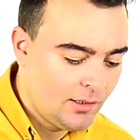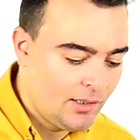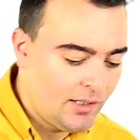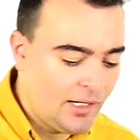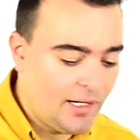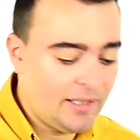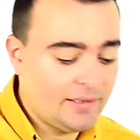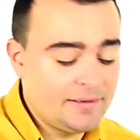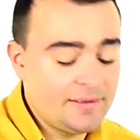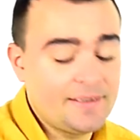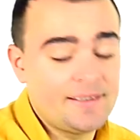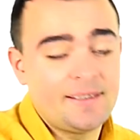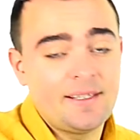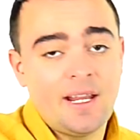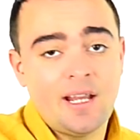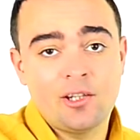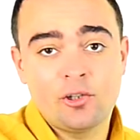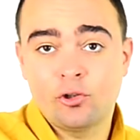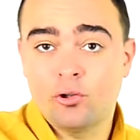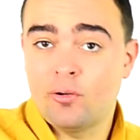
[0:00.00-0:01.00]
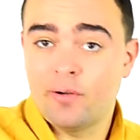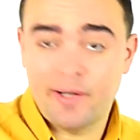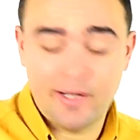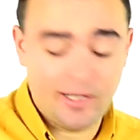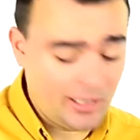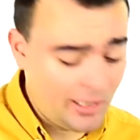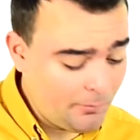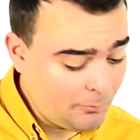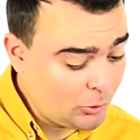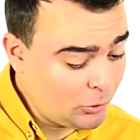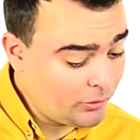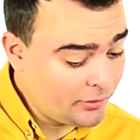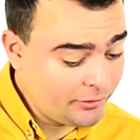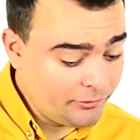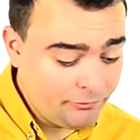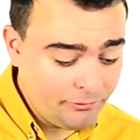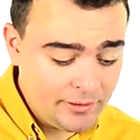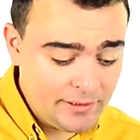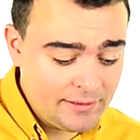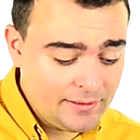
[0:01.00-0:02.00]
At the sensor, and I'm
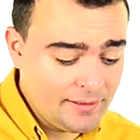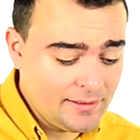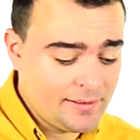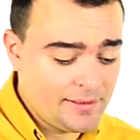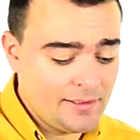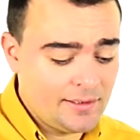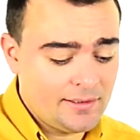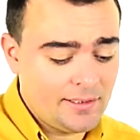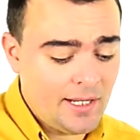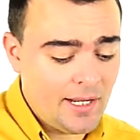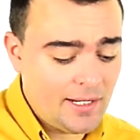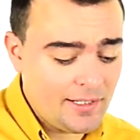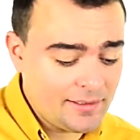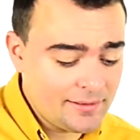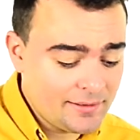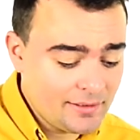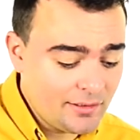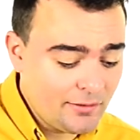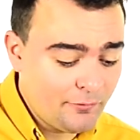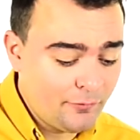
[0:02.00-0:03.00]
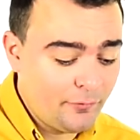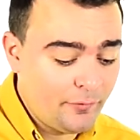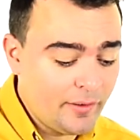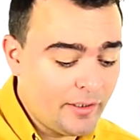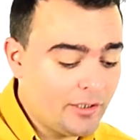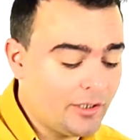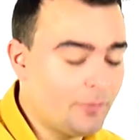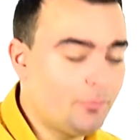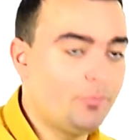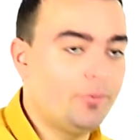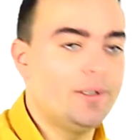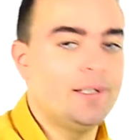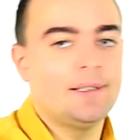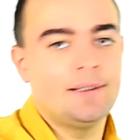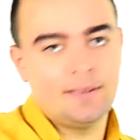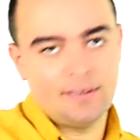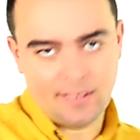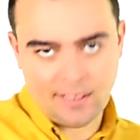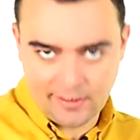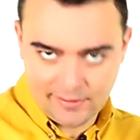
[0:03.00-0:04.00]
gonna read this, it has a
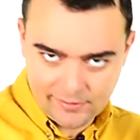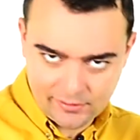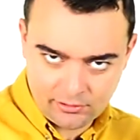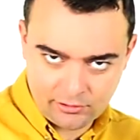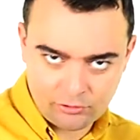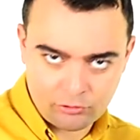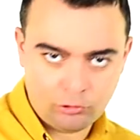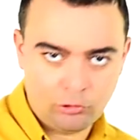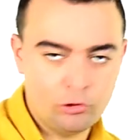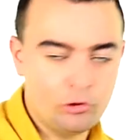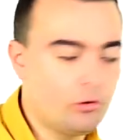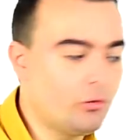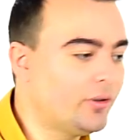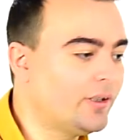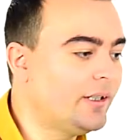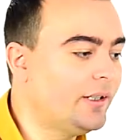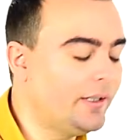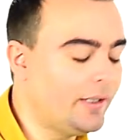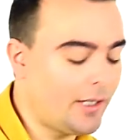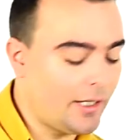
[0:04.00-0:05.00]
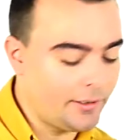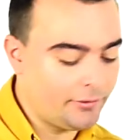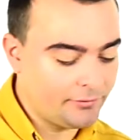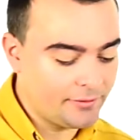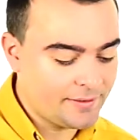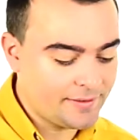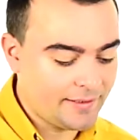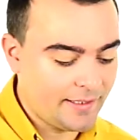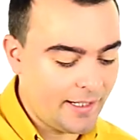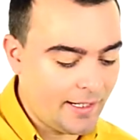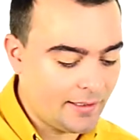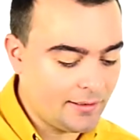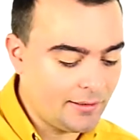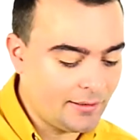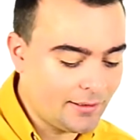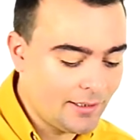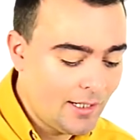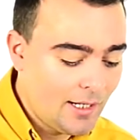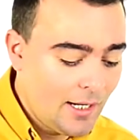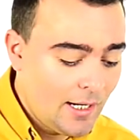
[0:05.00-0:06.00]
fingerprint, it has, told you, the iris
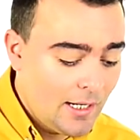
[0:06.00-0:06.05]
scanner,